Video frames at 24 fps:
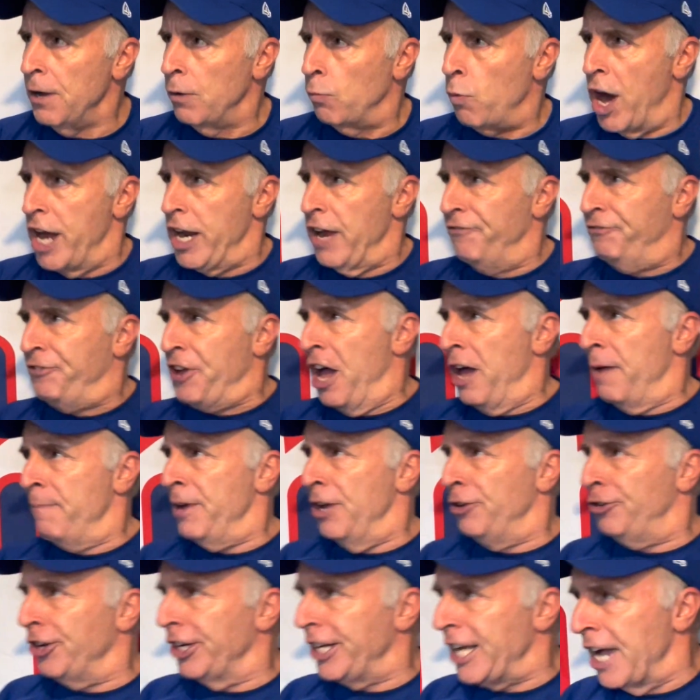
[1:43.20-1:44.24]
One of them
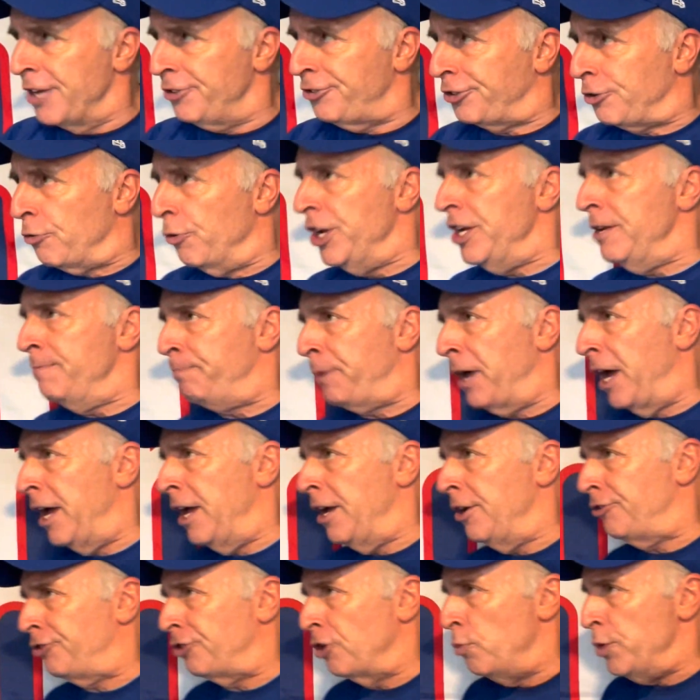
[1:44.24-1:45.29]
is against Green
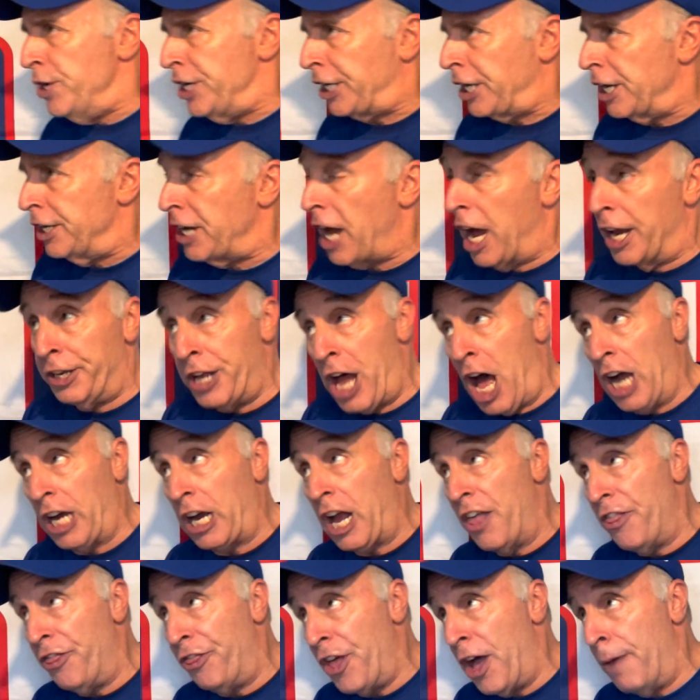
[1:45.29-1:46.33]
Bay, so we can
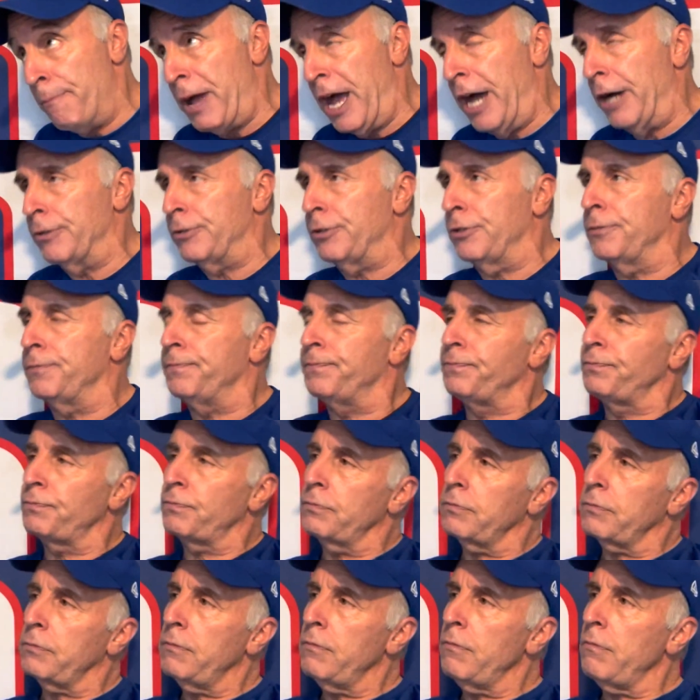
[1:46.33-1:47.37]
knock them out.
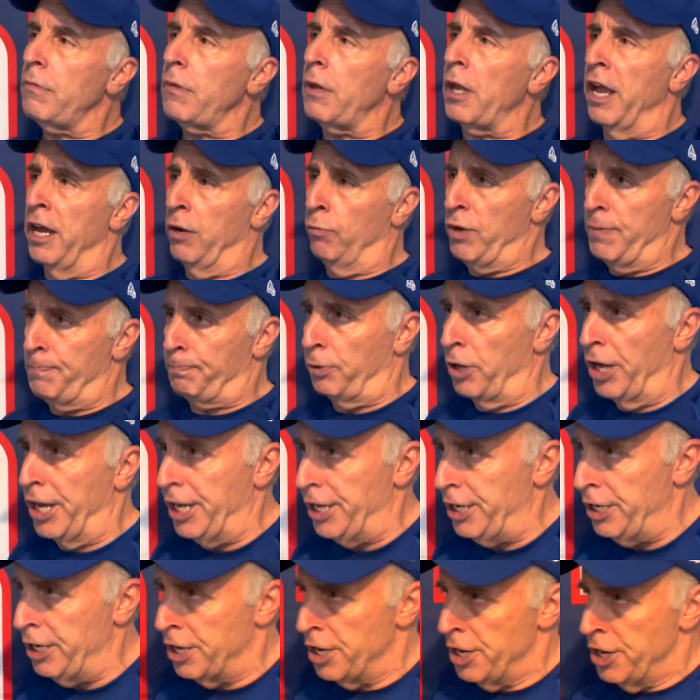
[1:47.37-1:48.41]
And we
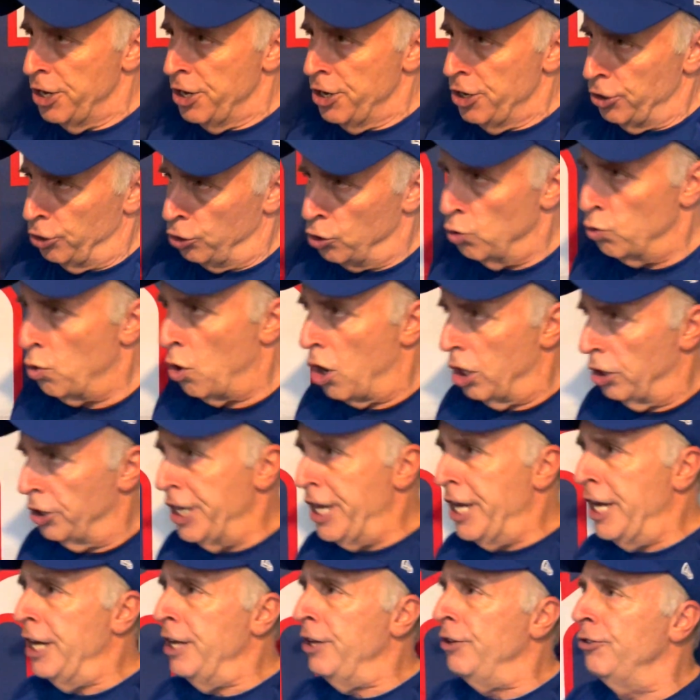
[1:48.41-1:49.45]
play New
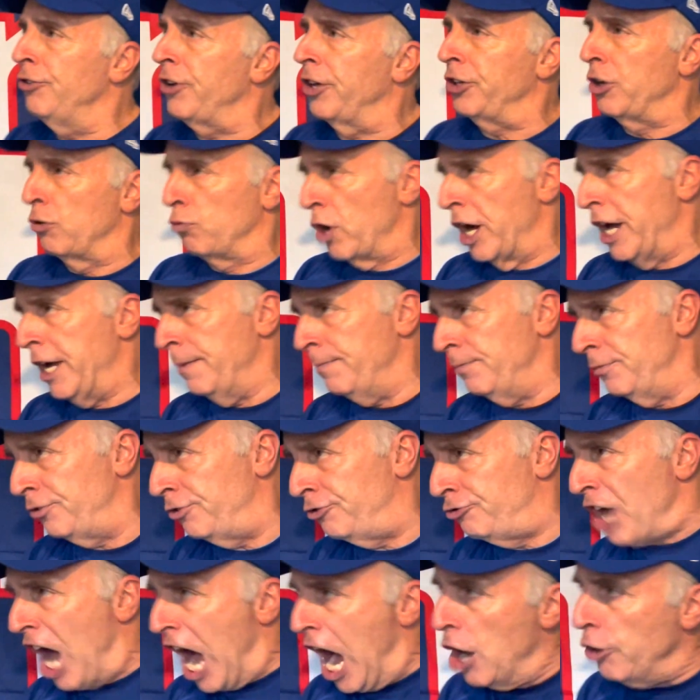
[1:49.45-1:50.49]
Orleans and the Rams.
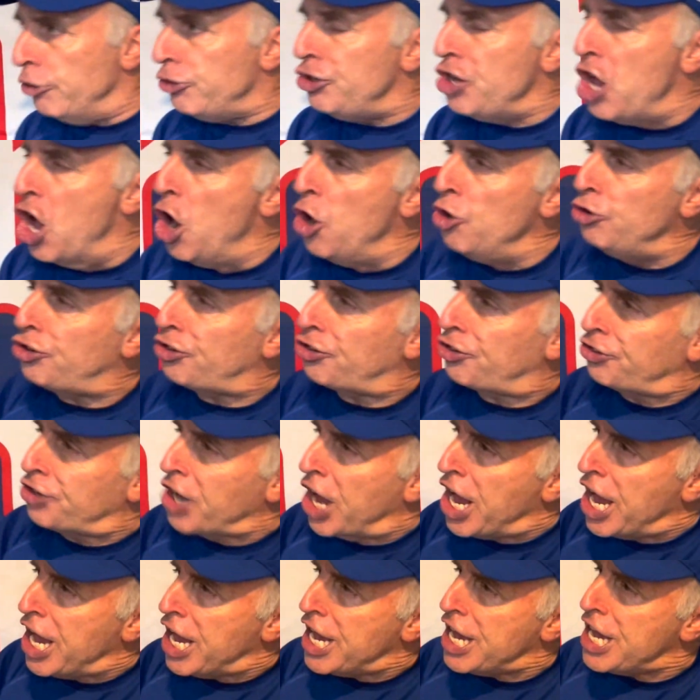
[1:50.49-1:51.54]
Don't you
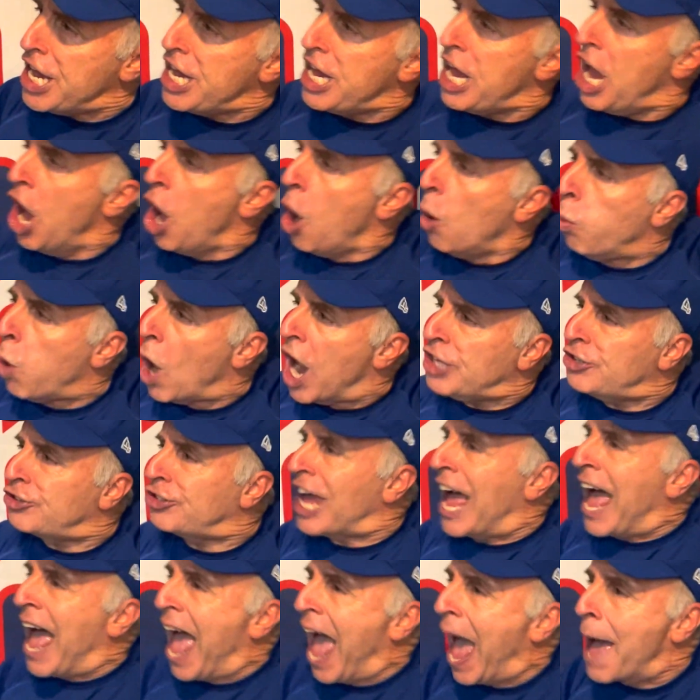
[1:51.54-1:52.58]
see what's
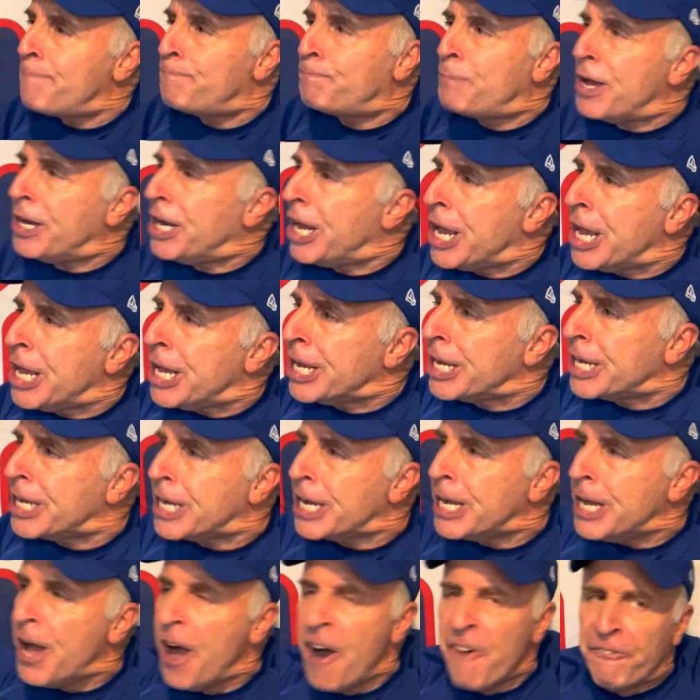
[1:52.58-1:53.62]

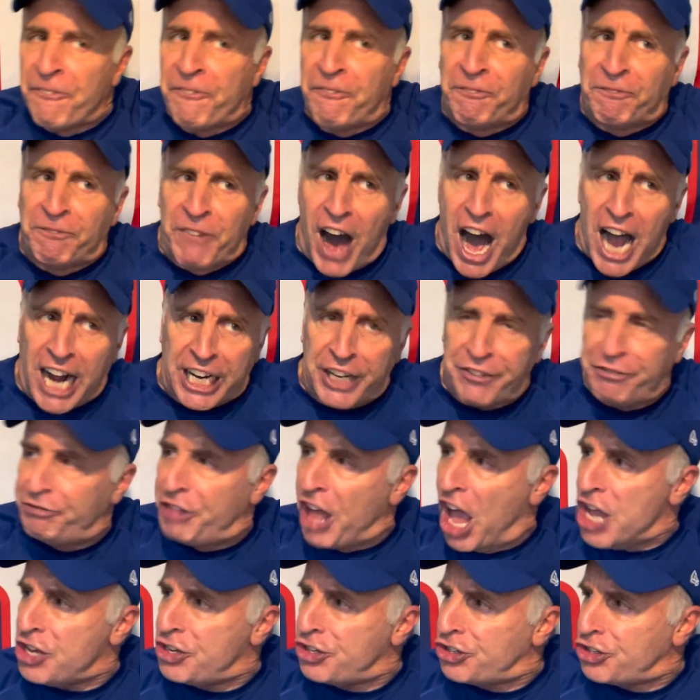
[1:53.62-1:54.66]
happening? Fuck
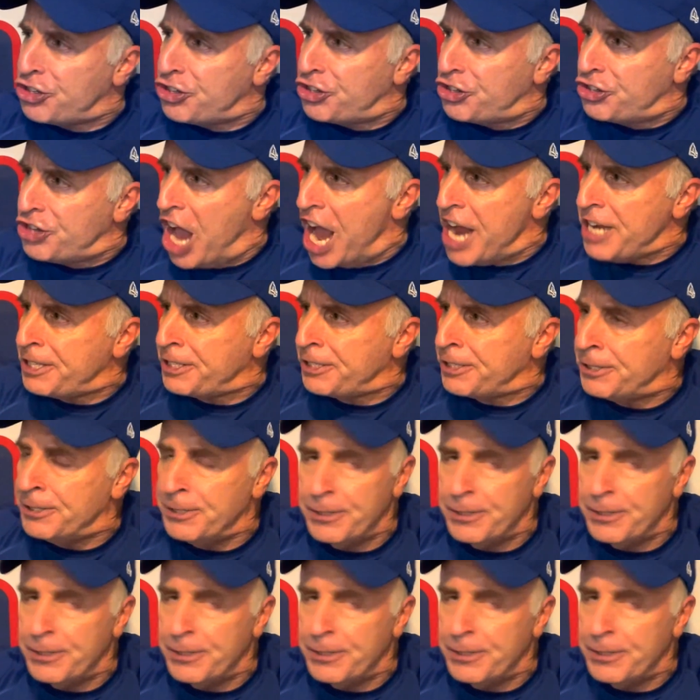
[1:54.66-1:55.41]
this shit.